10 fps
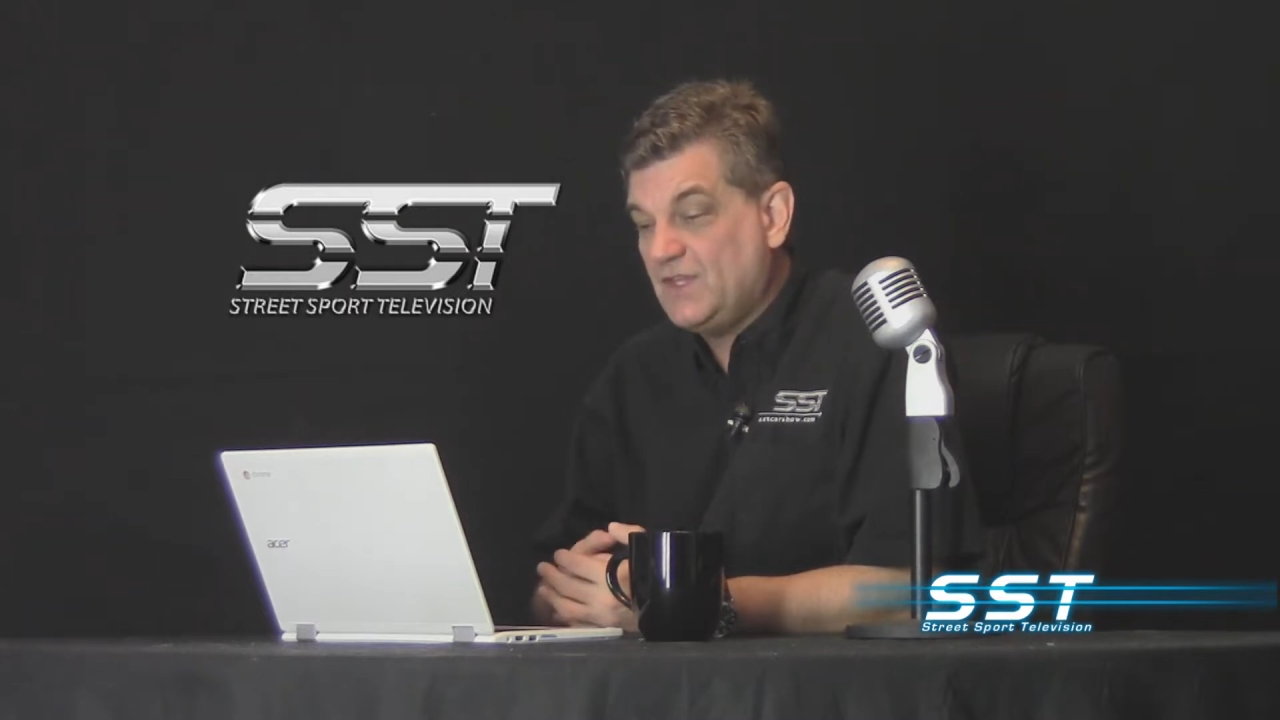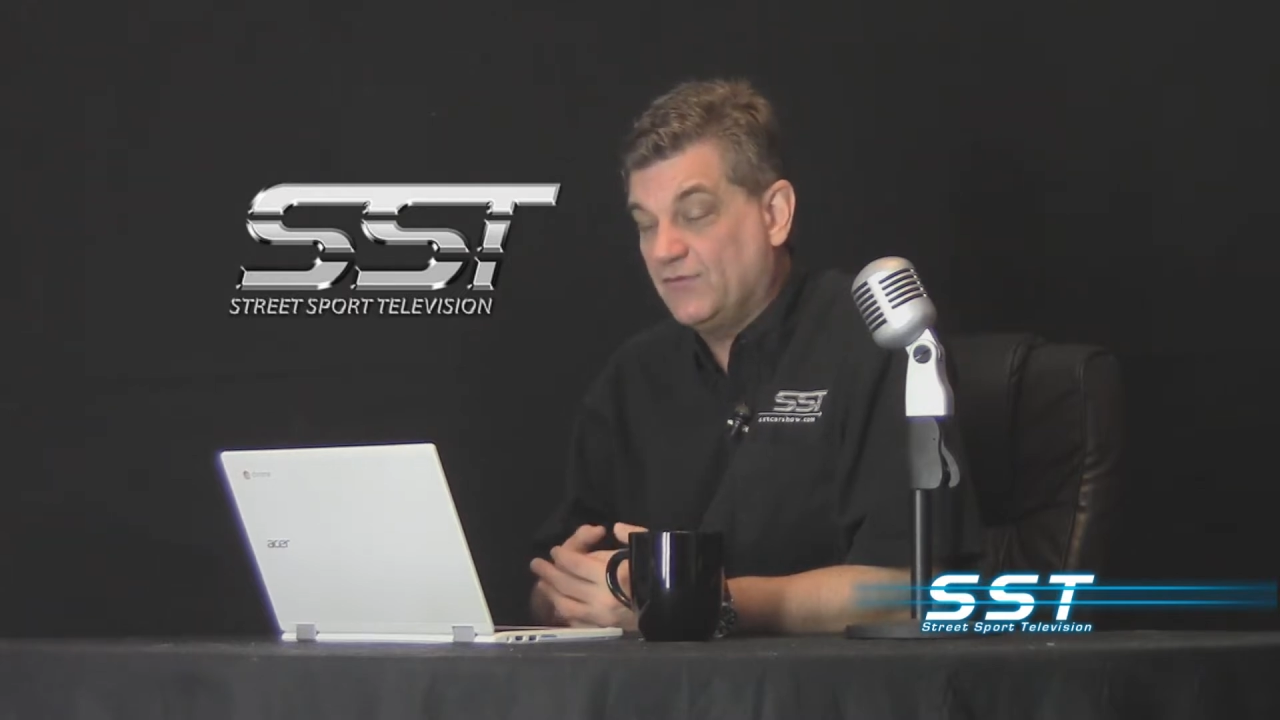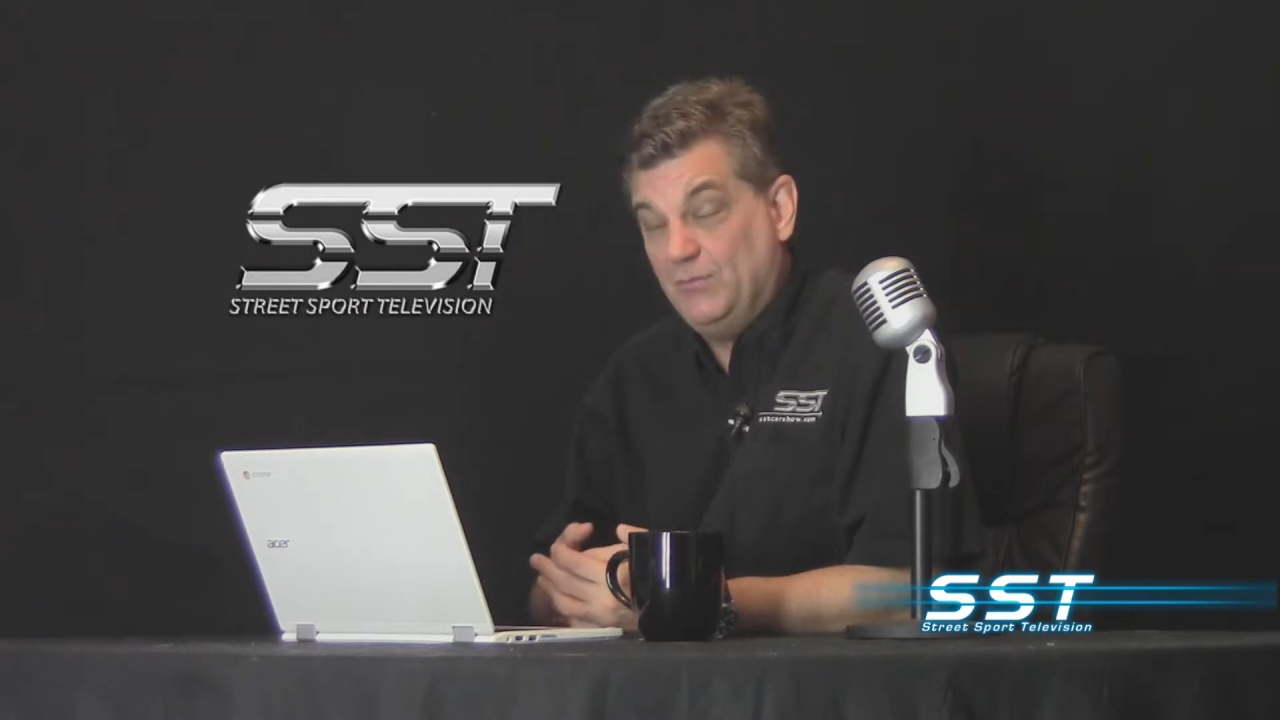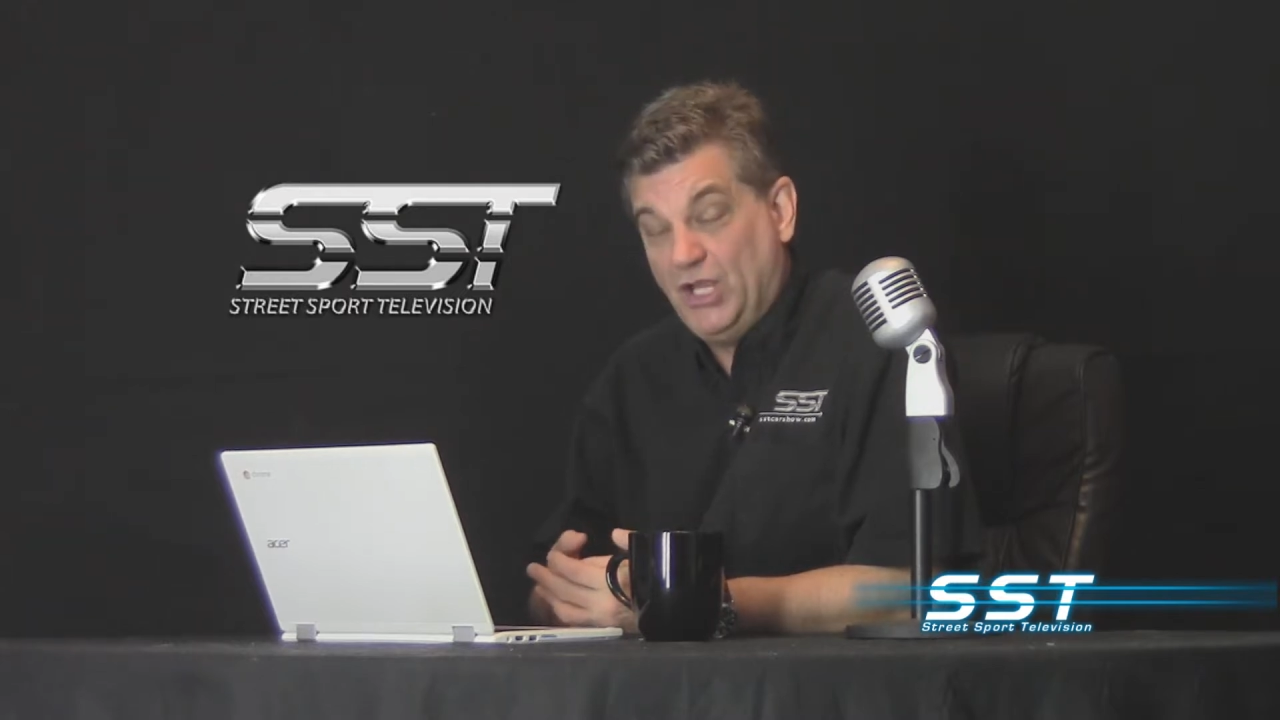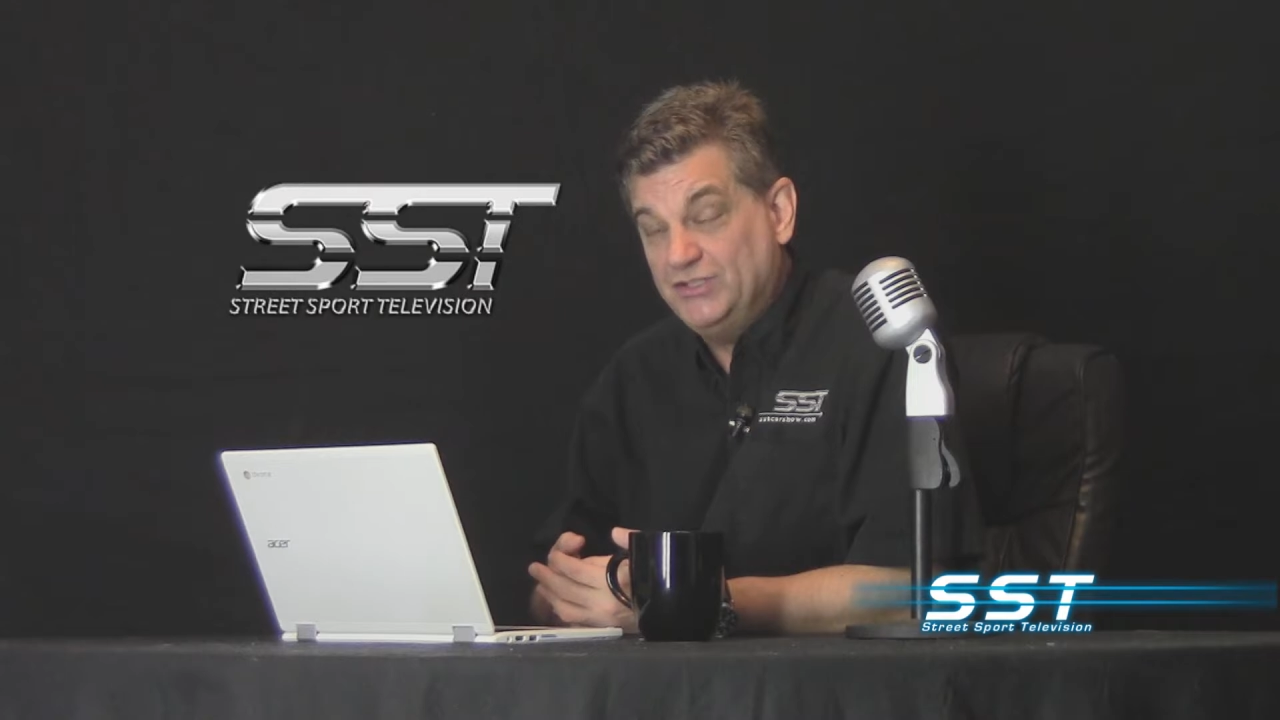
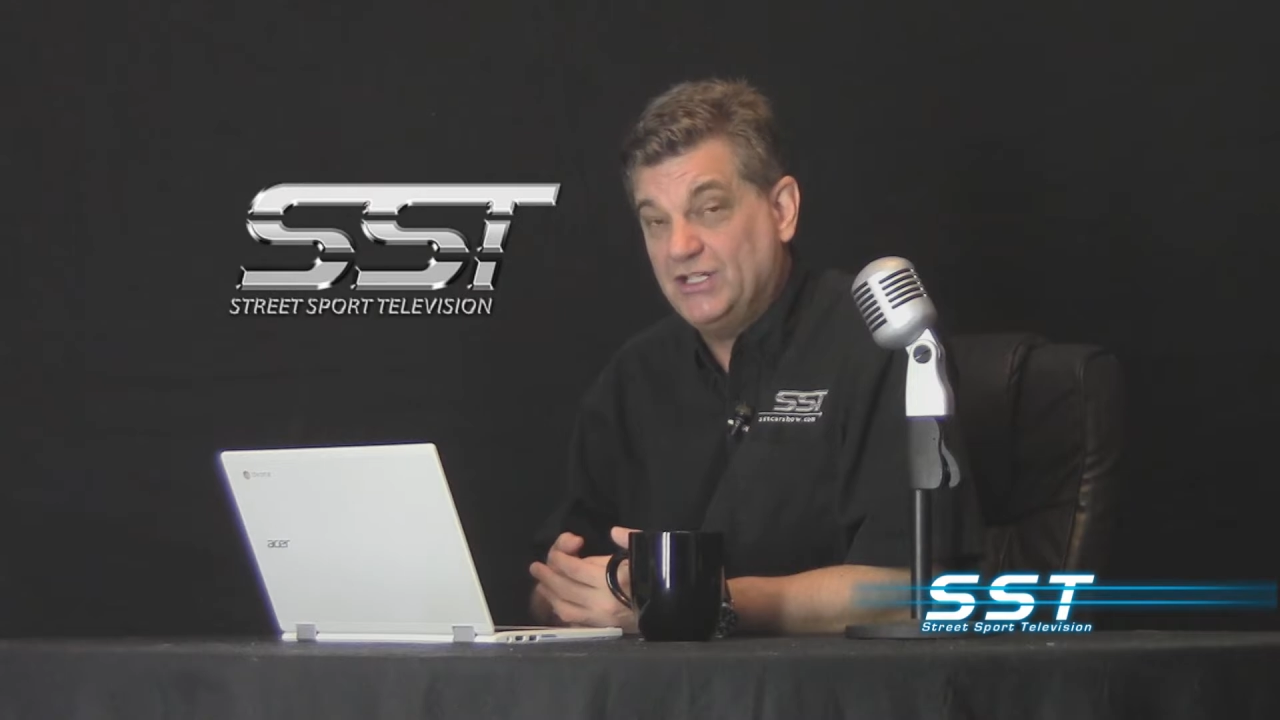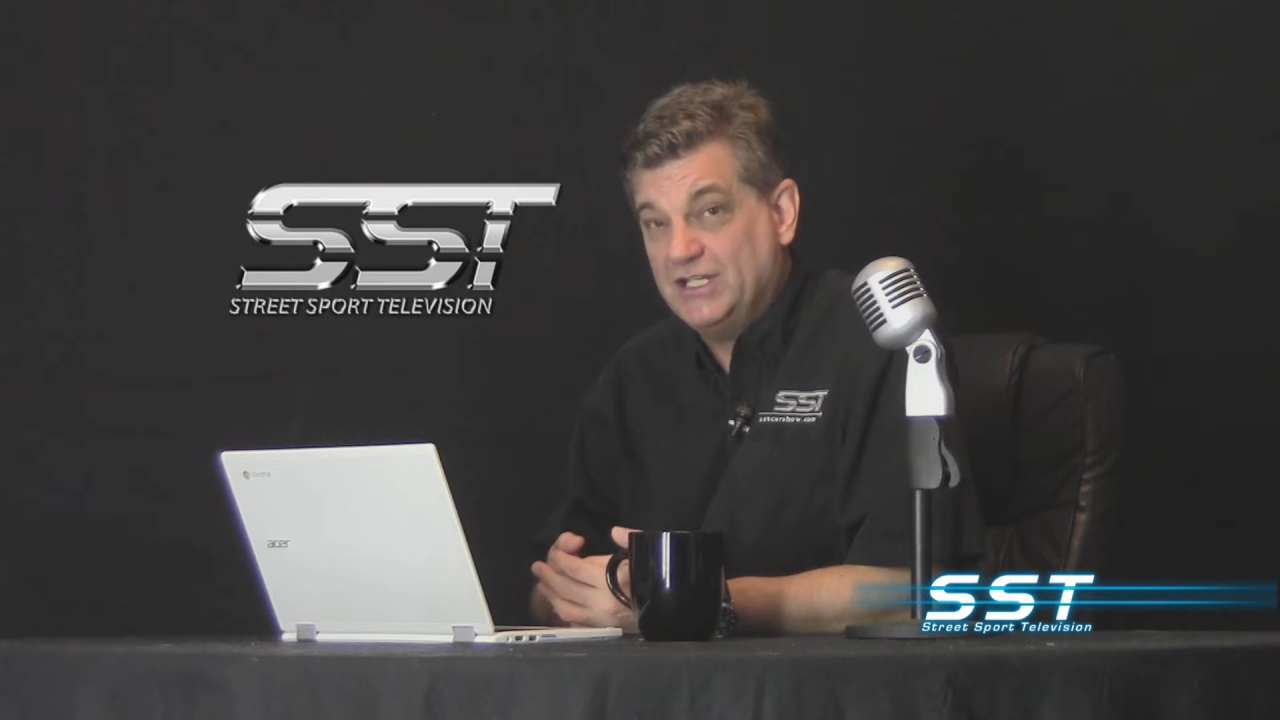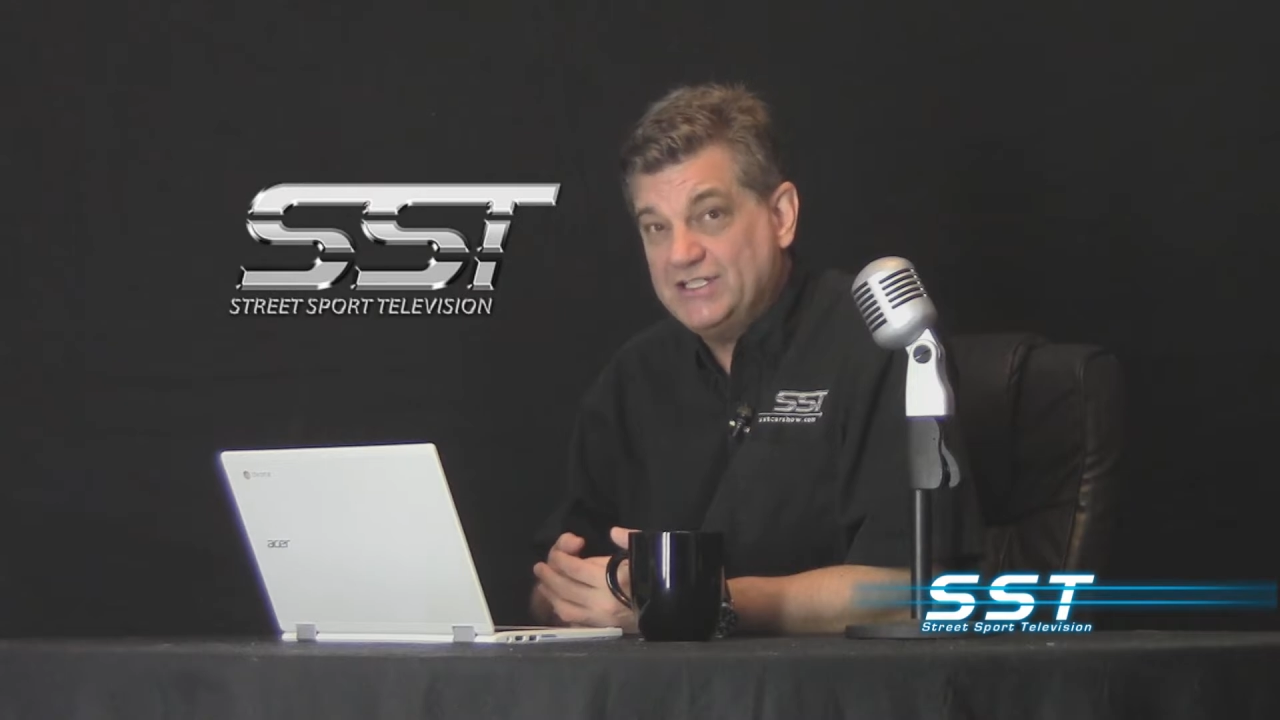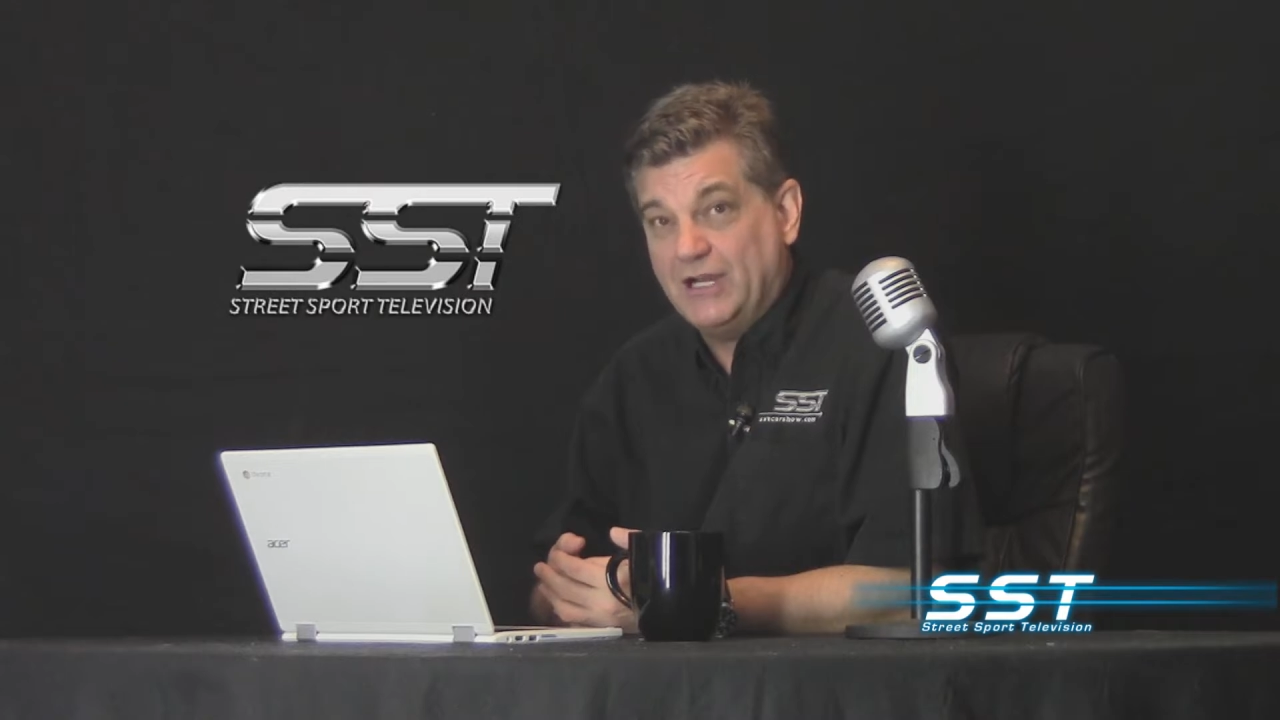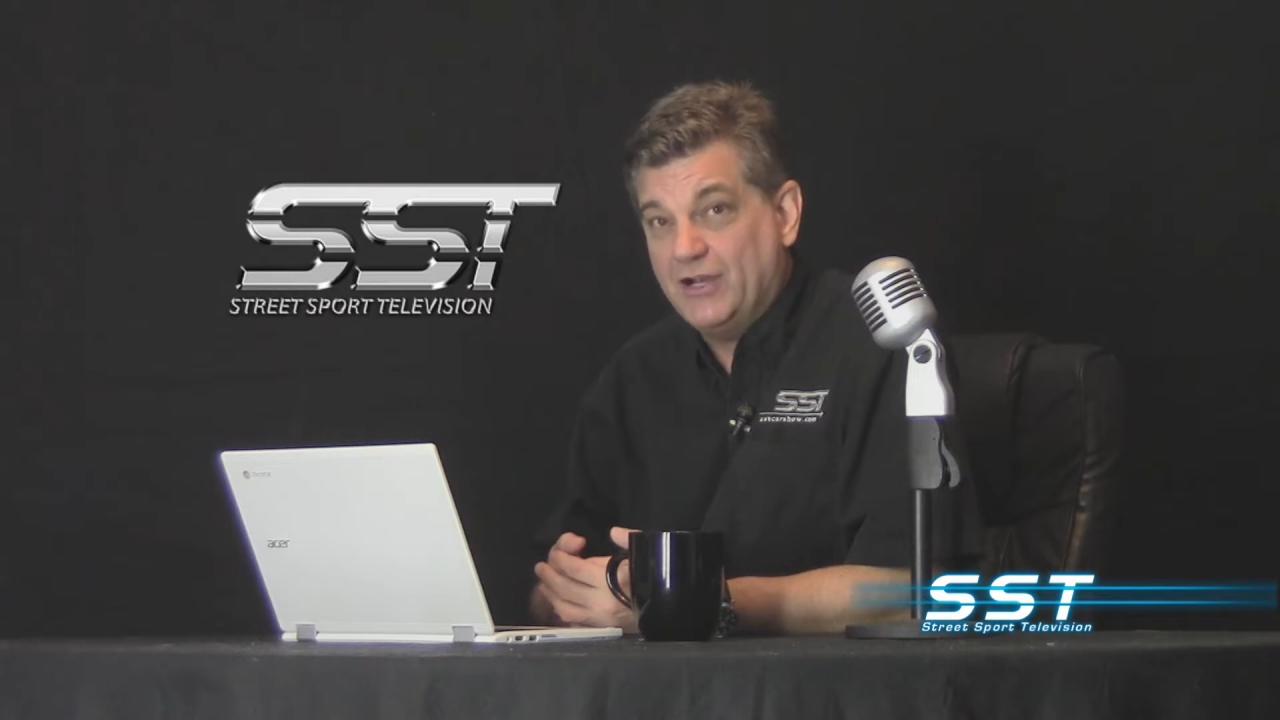from London,
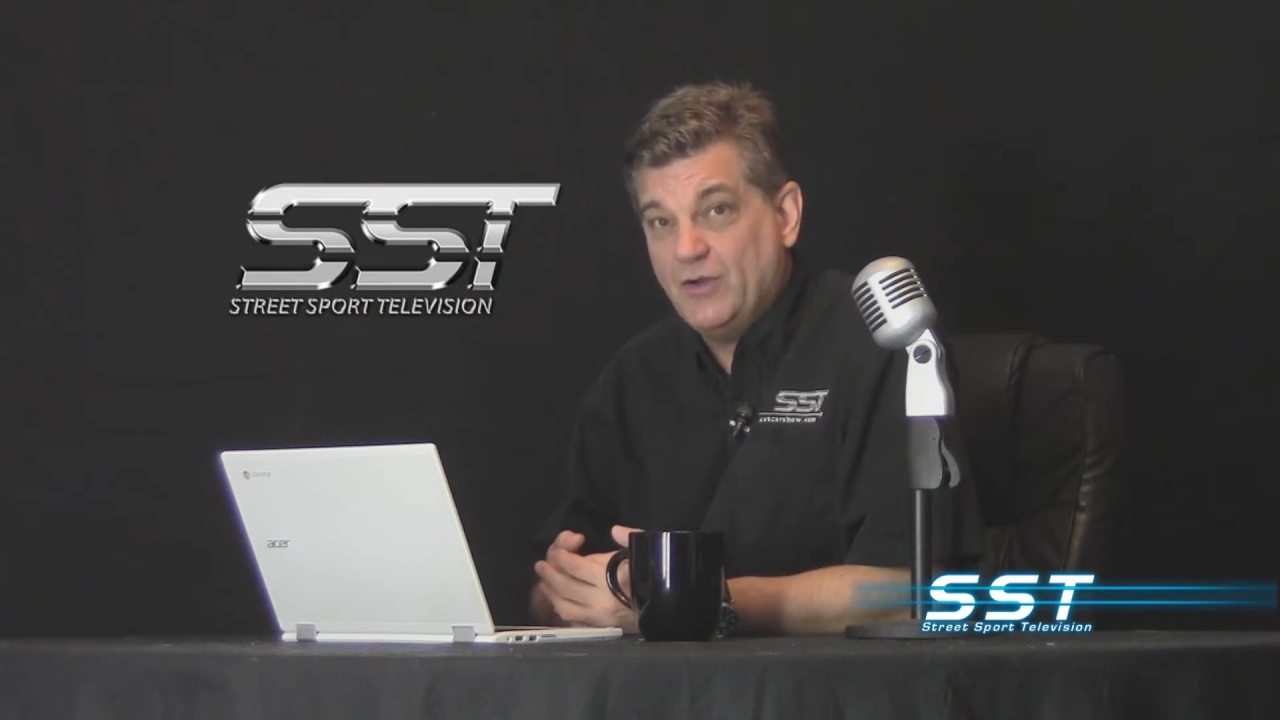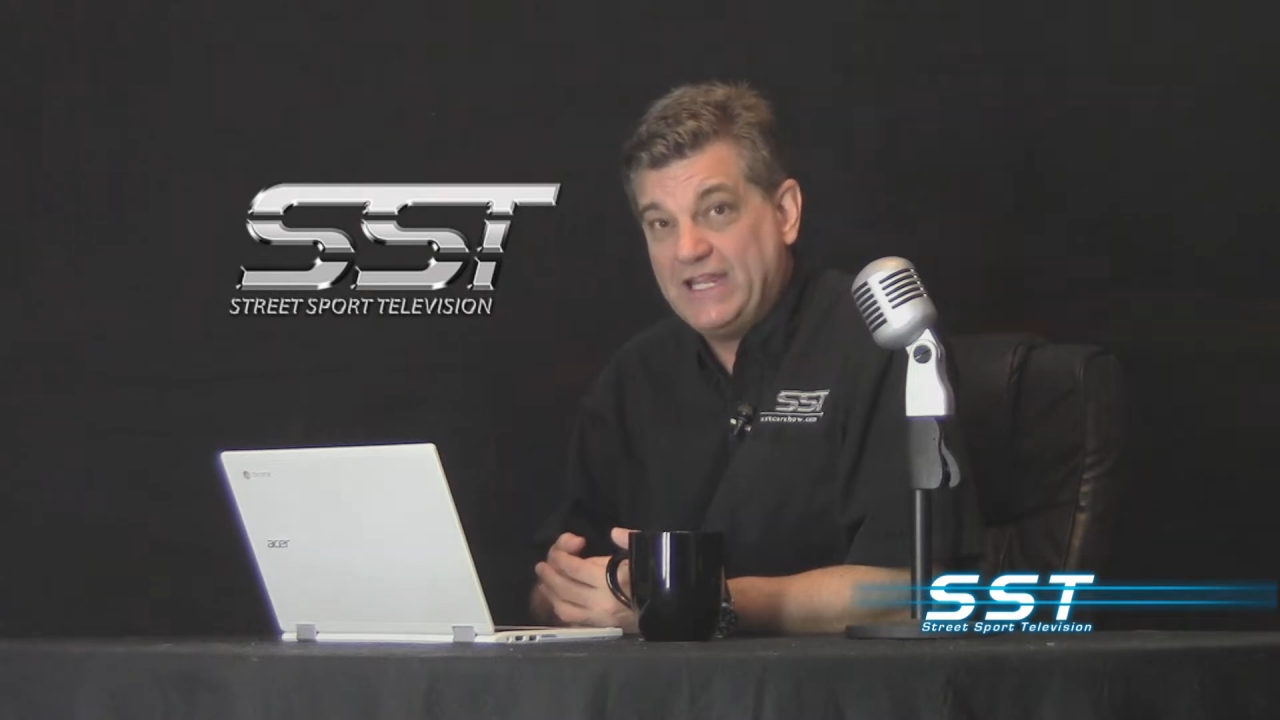Ontario,